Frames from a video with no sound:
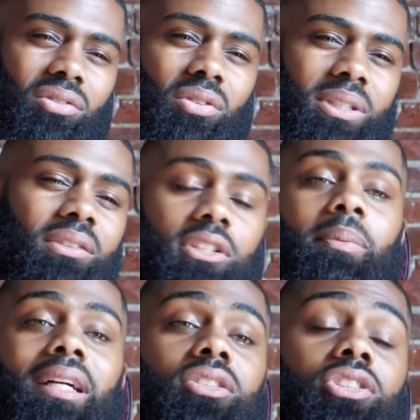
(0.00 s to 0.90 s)
She
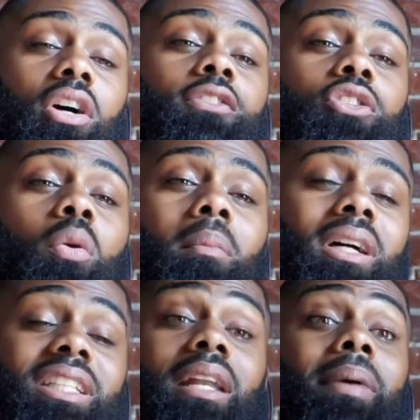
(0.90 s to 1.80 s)
respects herself so
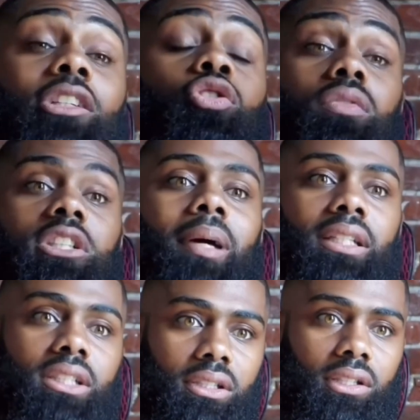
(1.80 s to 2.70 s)
much that it makes you
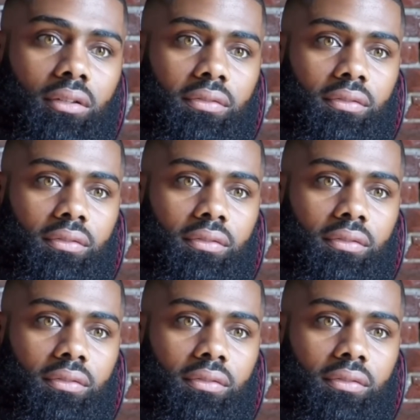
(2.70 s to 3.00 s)
respect yourself.